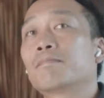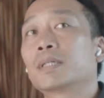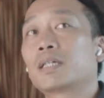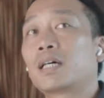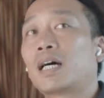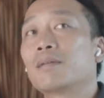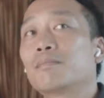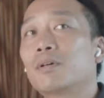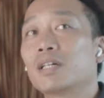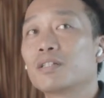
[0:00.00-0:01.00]
But
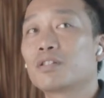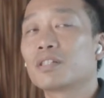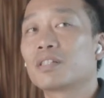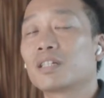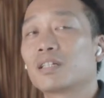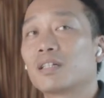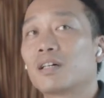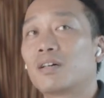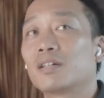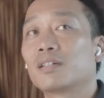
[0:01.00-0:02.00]
I'm more interested
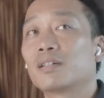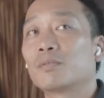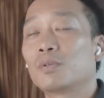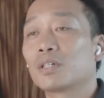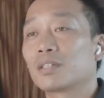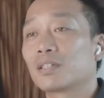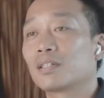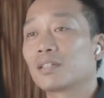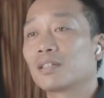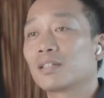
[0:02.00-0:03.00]
on
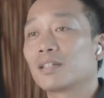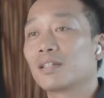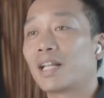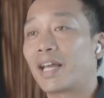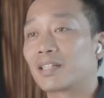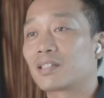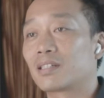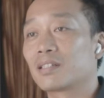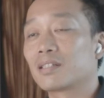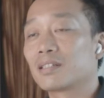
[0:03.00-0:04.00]
what
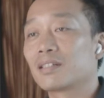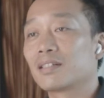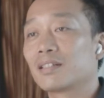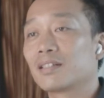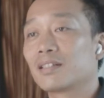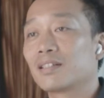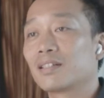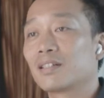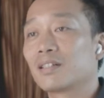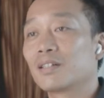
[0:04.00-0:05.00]
next.
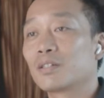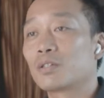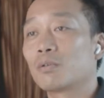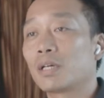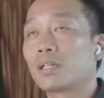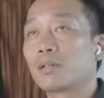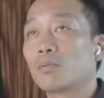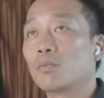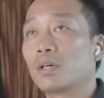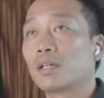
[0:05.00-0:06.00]
So,
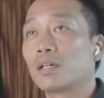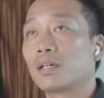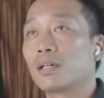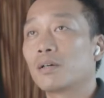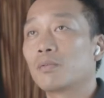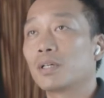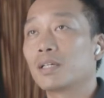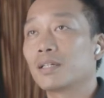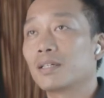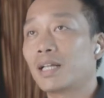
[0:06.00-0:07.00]
and what
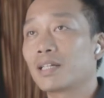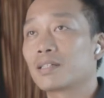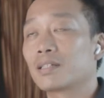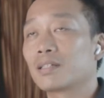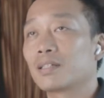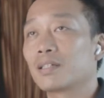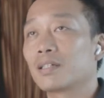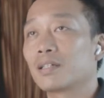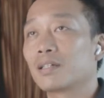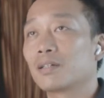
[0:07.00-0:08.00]
next
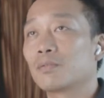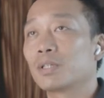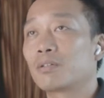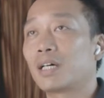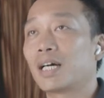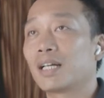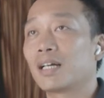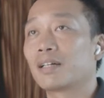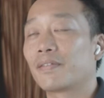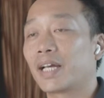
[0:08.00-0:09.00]
require a
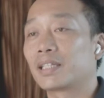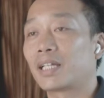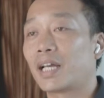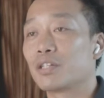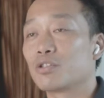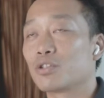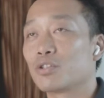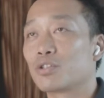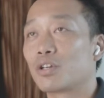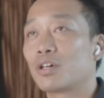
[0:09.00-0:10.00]
lot of
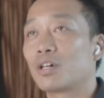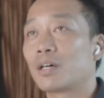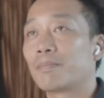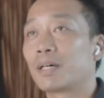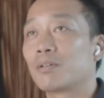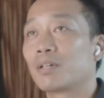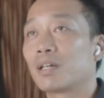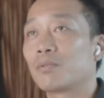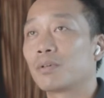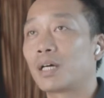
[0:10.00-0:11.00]
attention about
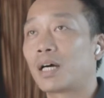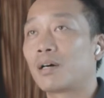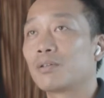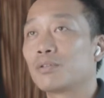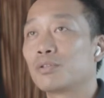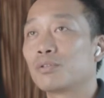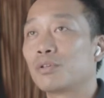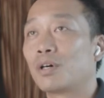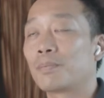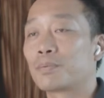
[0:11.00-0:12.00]
like how
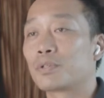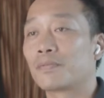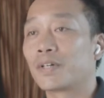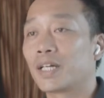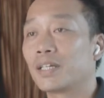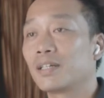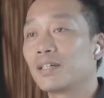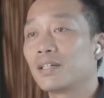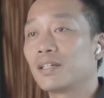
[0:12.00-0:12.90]
you observe